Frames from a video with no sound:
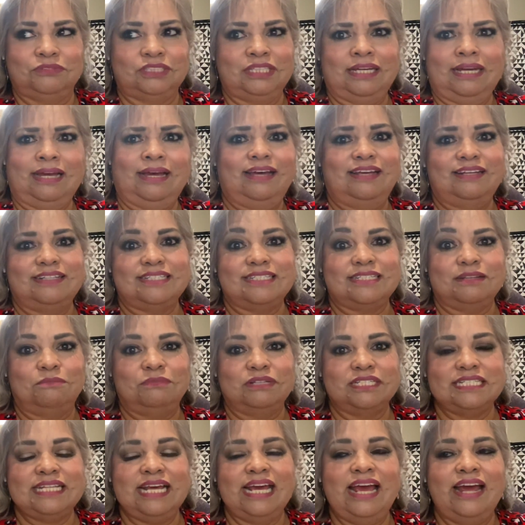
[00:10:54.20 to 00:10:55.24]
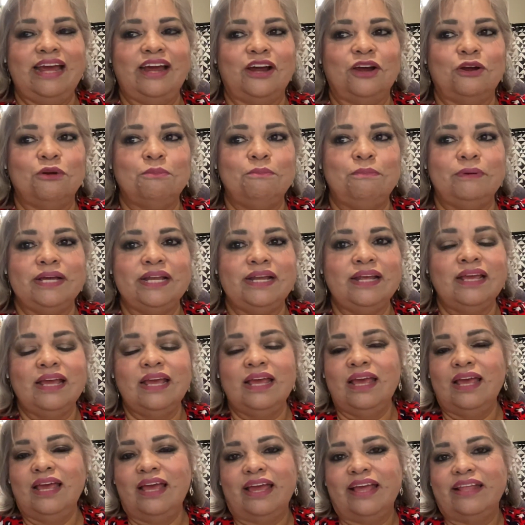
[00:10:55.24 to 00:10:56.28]
cut someone's hair, but
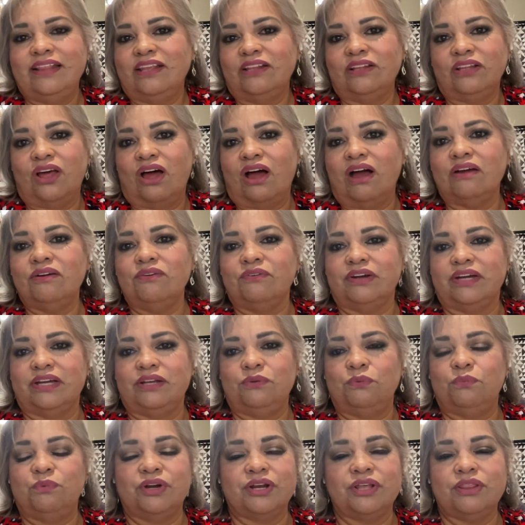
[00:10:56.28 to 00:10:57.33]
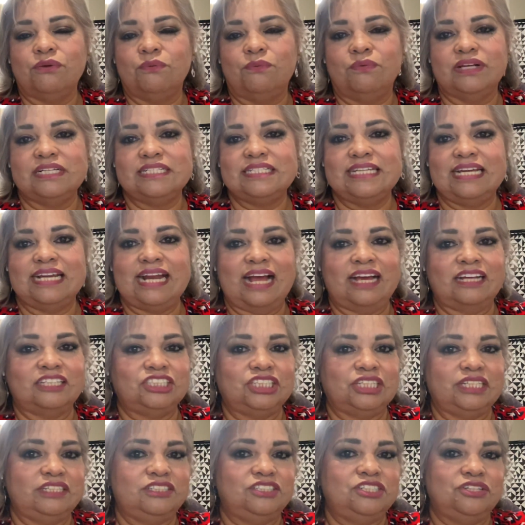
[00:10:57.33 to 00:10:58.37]
in the long run, we're the ones that
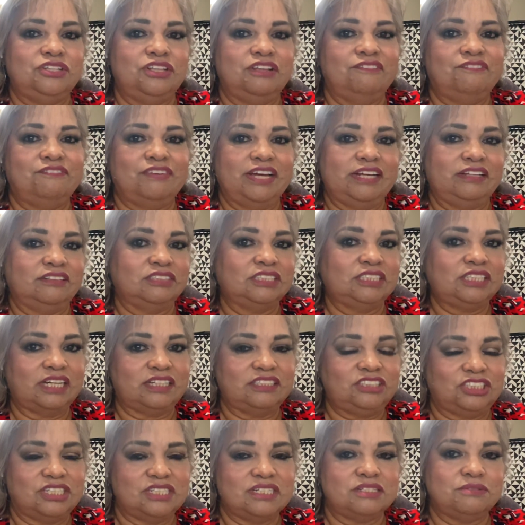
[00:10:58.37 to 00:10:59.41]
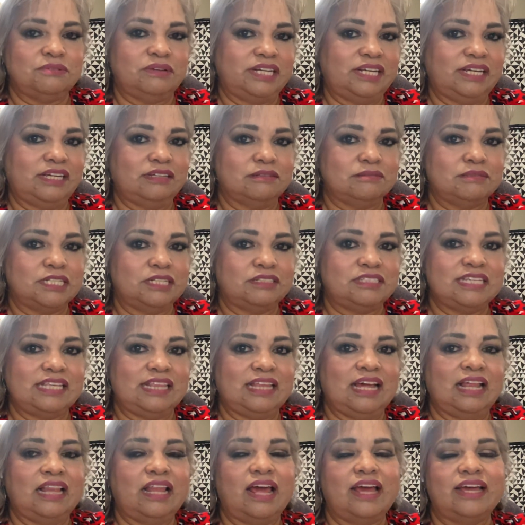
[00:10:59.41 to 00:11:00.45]
actually do the final touches when it comes up to
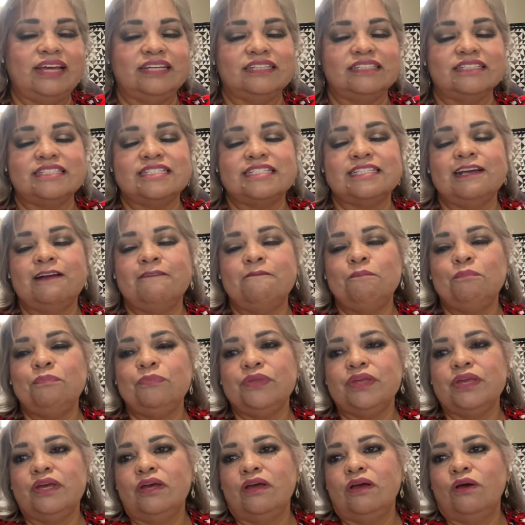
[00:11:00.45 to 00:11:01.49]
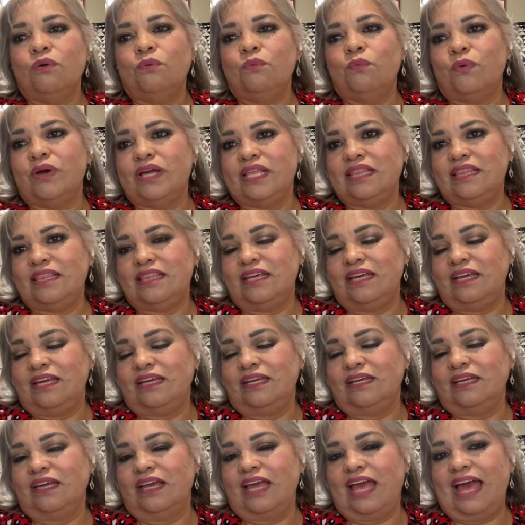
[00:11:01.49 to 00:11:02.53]
the clients. One
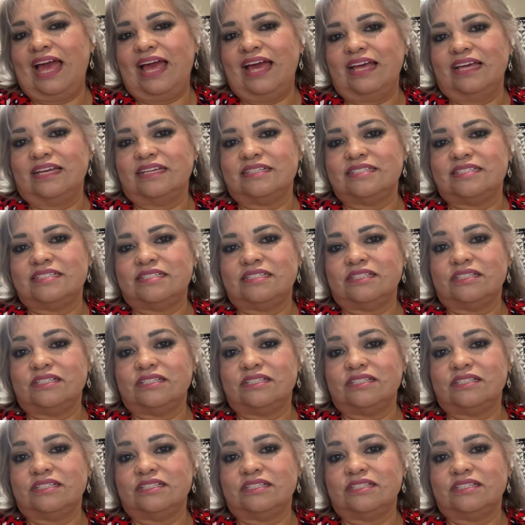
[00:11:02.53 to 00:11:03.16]
thing as